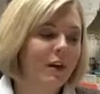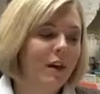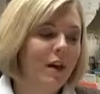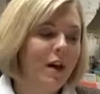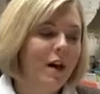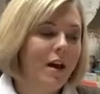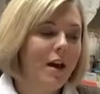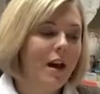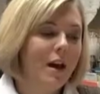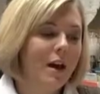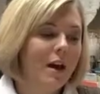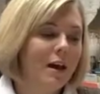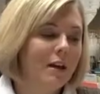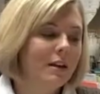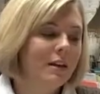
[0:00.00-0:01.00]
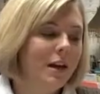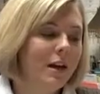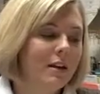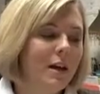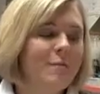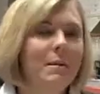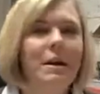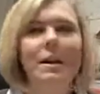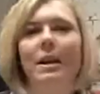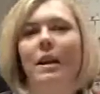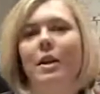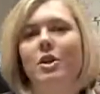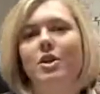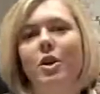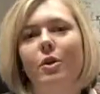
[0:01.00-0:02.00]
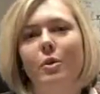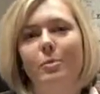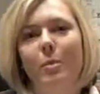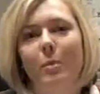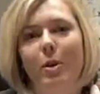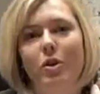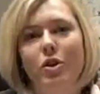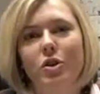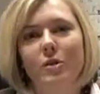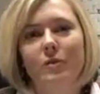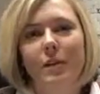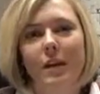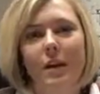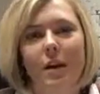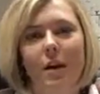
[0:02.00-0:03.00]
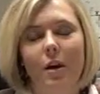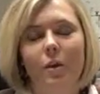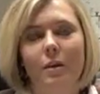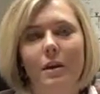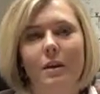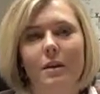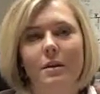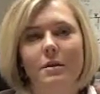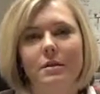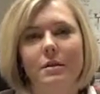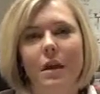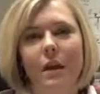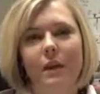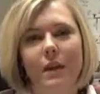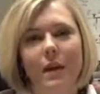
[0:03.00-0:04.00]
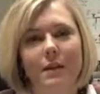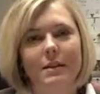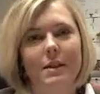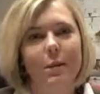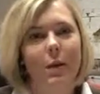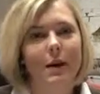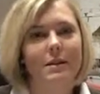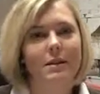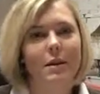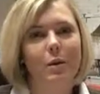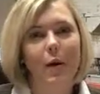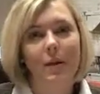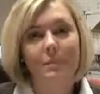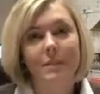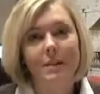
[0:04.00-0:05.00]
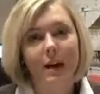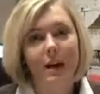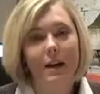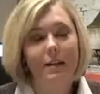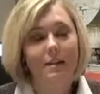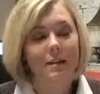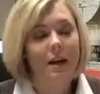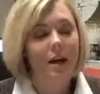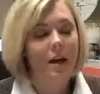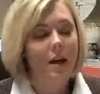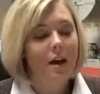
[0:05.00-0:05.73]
it. And at that meeting, I show the promotional video that is on the NCYC website.